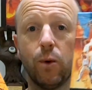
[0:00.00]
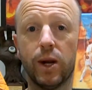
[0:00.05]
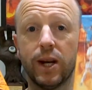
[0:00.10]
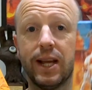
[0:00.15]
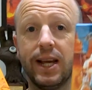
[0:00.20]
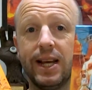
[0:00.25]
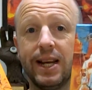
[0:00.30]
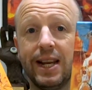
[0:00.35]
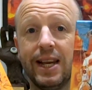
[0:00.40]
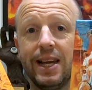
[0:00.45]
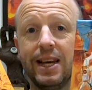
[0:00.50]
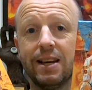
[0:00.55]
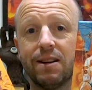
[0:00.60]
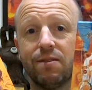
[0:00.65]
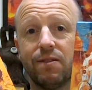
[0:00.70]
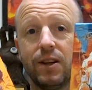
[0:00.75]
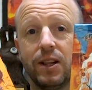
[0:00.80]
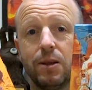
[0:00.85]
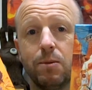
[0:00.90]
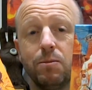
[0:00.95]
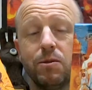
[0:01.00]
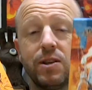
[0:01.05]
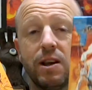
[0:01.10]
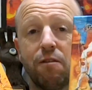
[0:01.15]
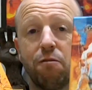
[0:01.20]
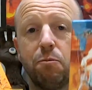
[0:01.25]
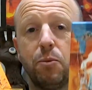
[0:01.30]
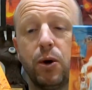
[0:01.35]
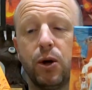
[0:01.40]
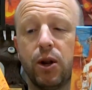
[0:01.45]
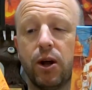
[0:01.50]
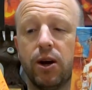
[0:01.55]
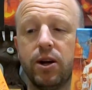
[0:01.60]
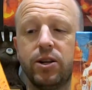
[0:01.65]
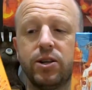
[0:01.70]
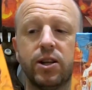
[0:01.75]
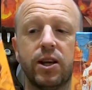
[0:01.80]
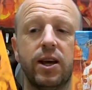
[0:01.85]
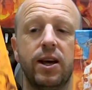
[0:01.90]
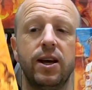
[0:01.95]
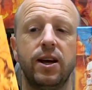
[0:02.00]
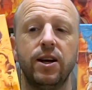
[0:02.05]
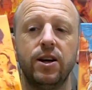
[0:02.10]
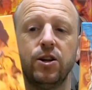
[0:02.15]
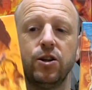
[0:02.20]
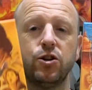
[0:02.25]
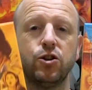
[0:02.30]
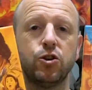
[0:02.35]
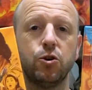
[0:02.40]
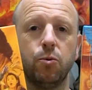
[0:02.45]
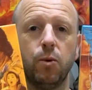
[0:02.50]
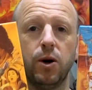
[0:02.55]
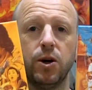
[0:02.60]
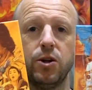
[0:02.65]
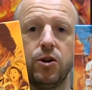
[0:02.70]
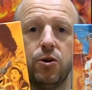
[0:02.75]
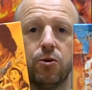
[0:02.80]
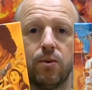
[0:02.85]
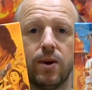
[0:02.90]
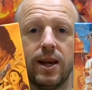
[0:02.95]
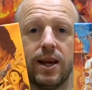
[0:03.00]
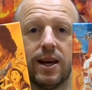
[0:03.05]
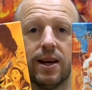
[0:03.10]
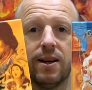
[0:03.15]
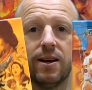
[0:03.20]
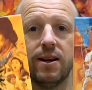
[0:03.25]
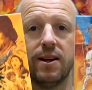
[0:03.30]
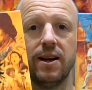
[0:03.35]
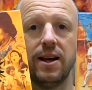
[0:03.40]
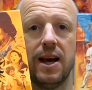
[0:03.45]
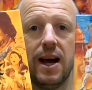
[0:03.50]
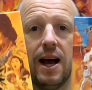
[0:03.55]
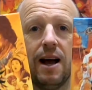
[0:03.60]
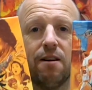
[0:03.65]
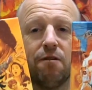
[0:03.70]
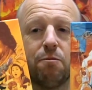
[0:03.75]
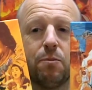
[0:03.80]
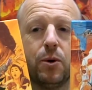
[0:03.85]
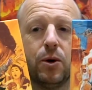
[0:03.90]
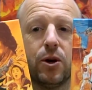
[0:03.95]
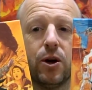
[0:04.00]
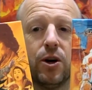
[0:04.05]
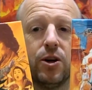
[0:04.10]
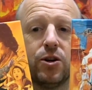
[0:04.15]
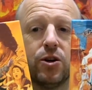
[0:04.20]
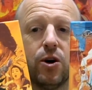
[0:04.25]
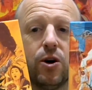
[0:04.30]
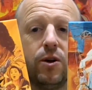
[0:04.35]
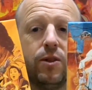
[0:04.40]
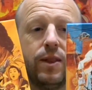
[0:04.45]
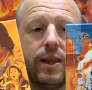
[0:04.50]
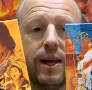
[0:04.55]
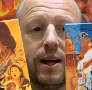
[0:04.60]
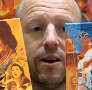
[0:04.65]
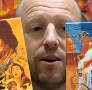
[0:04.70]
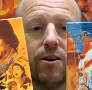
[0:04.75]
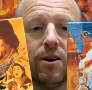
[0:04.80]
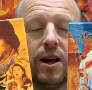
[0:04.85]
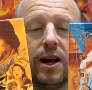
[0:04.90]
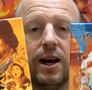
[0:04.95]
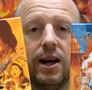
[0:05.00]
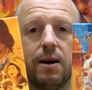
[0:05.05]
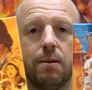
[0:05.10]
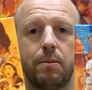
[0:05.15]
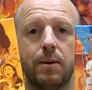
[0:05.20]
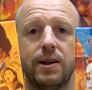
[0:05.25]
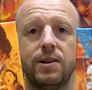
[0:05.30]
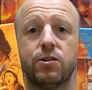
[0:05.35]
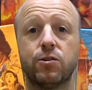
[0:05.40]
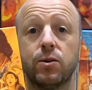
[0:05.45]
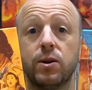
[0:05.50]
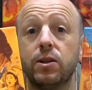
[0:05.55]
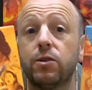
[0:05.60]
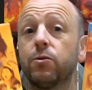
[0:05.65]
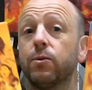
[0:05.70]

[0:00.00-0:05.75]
what 88 Films have put out to what Eureka have put out on their Police Story